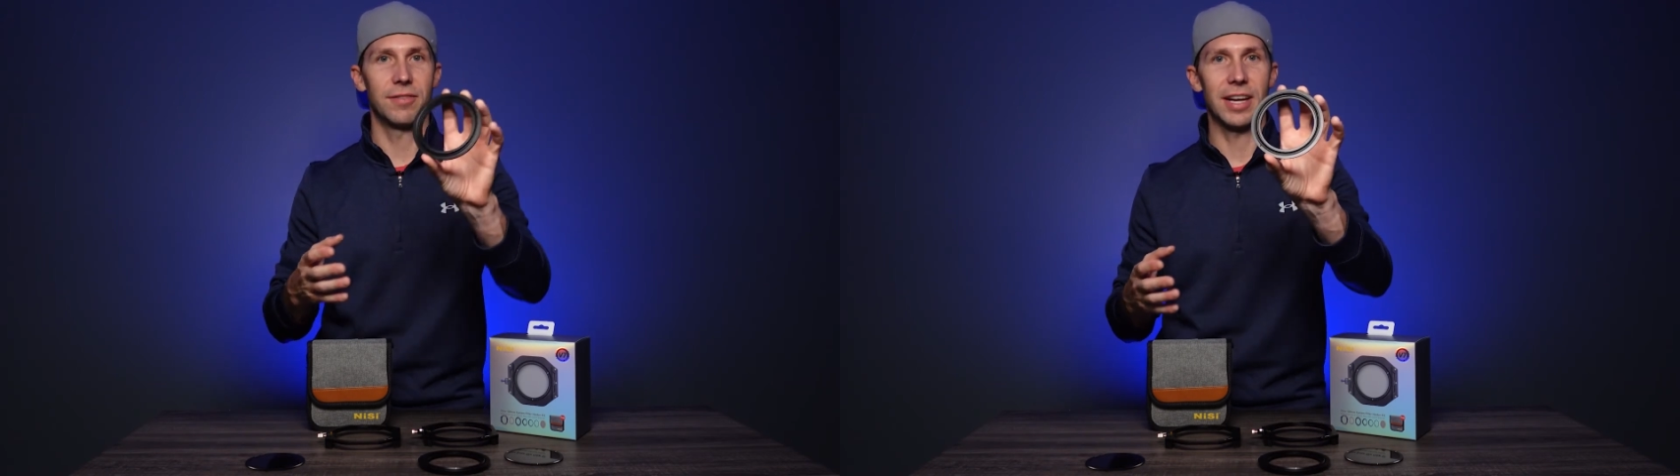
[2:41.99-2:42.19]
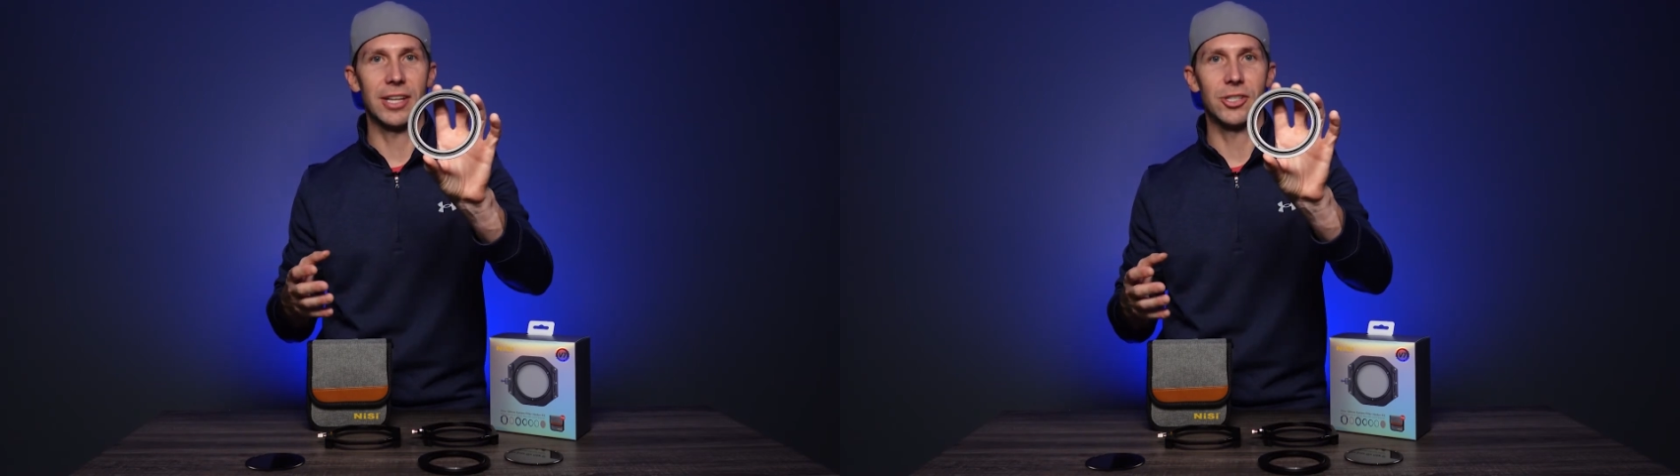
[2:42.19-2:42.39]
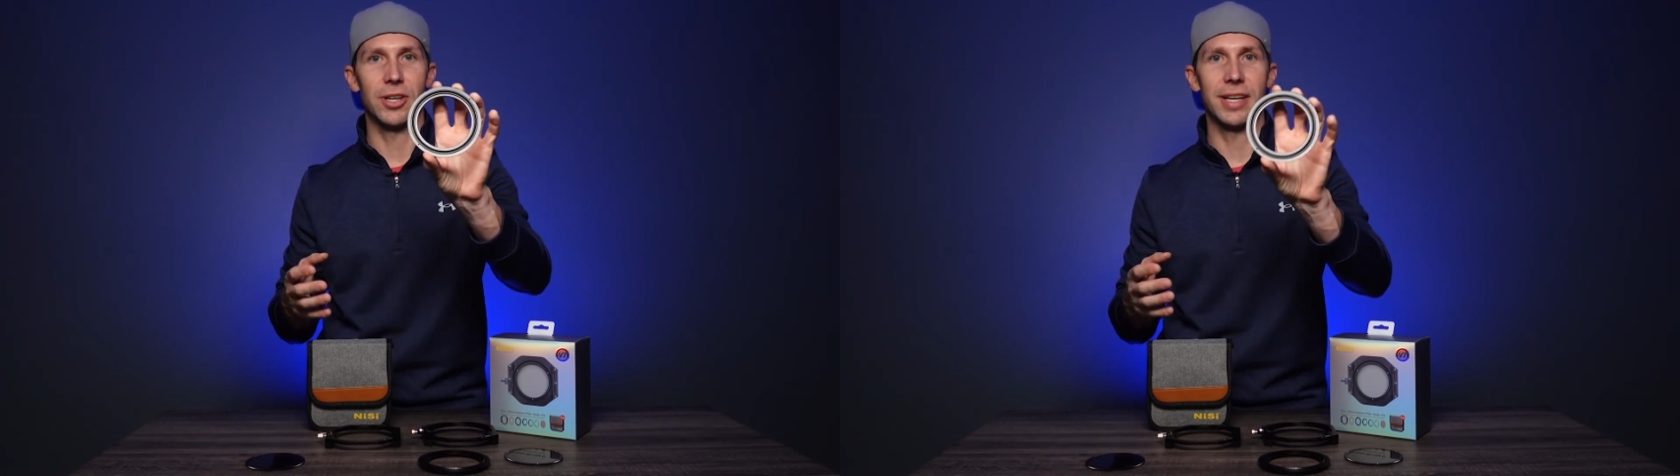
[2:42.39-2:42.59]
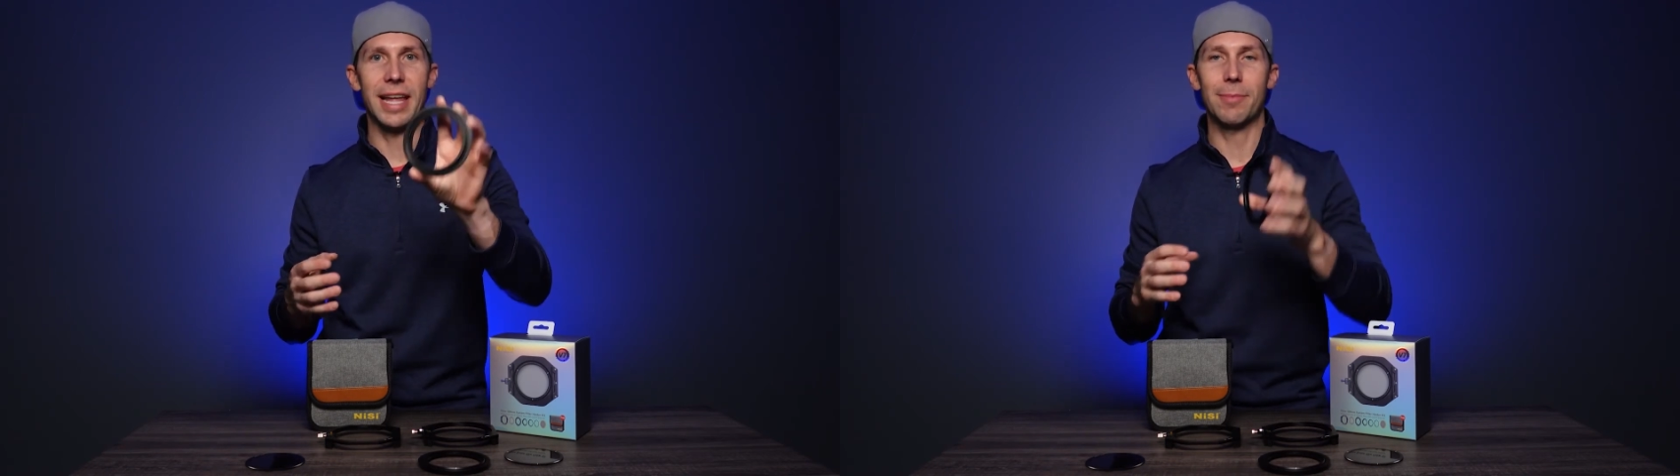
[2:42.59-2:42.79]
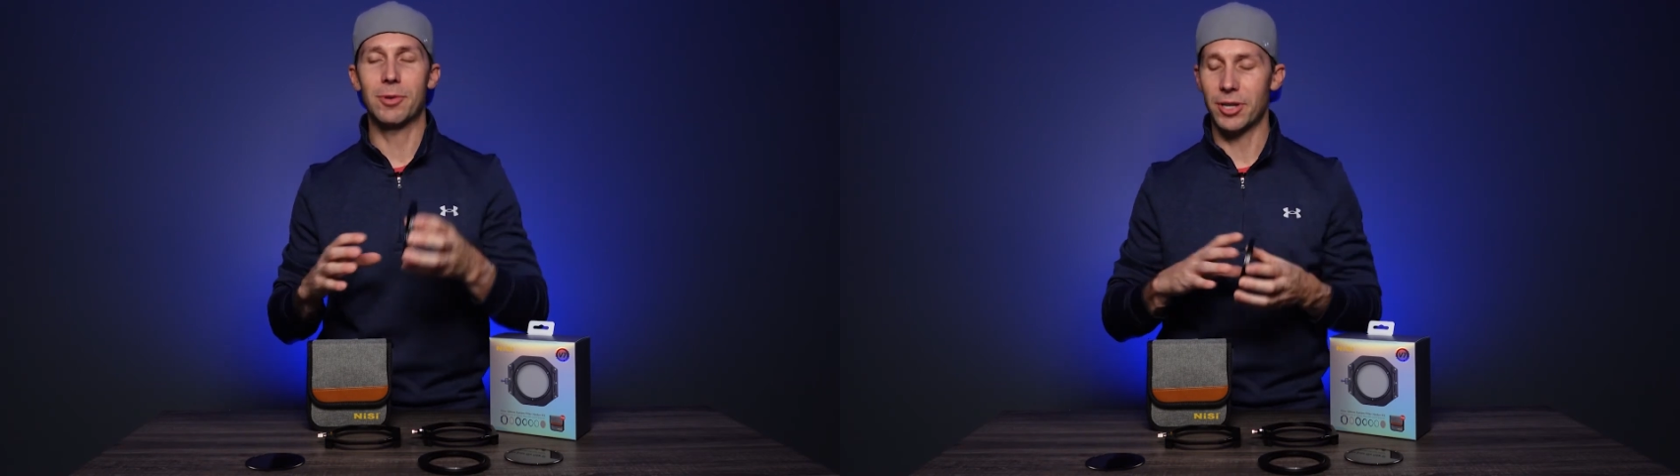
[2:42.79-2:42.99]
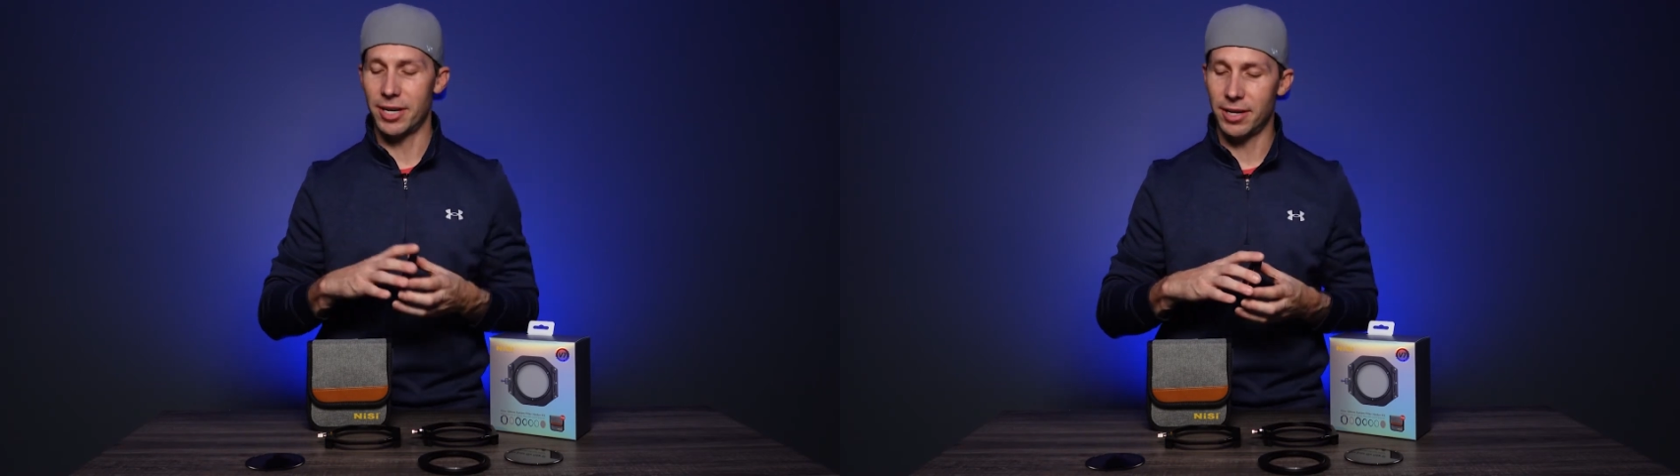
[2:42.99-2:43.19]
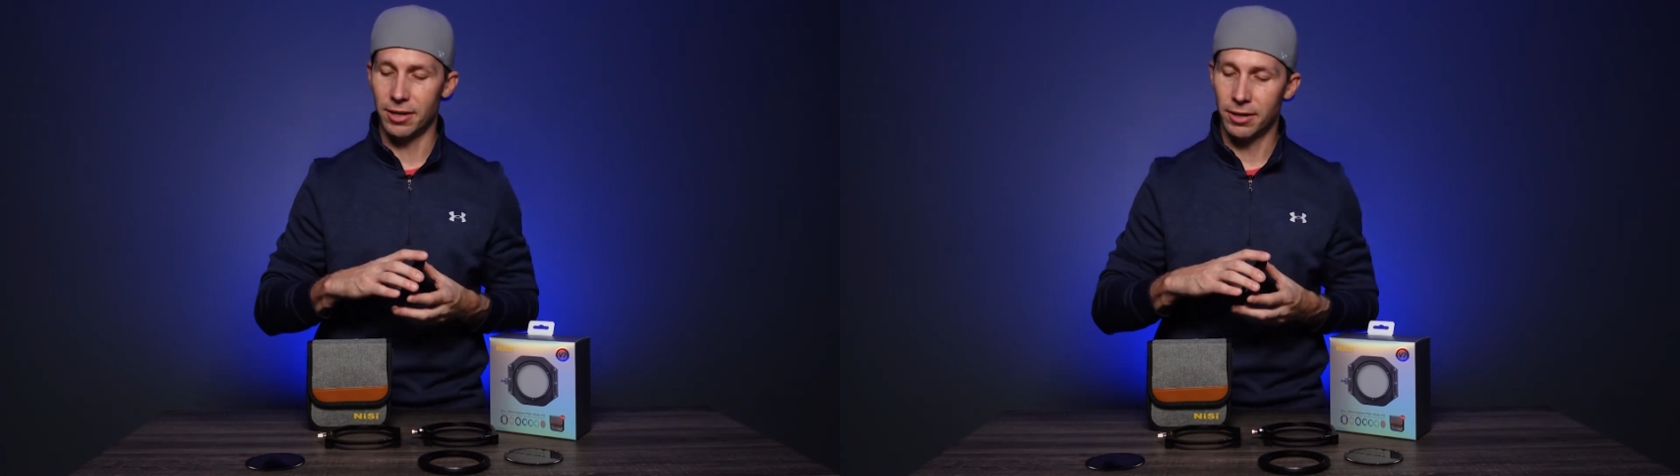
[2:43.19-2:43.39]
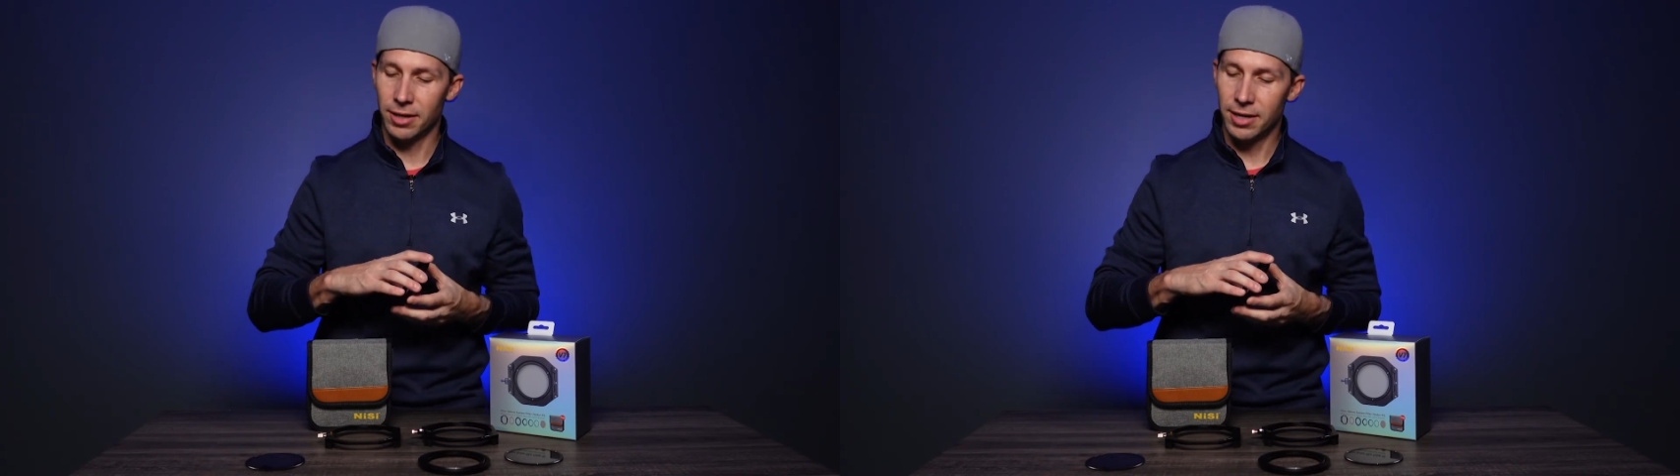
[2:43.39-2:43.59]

you've got your adapter here,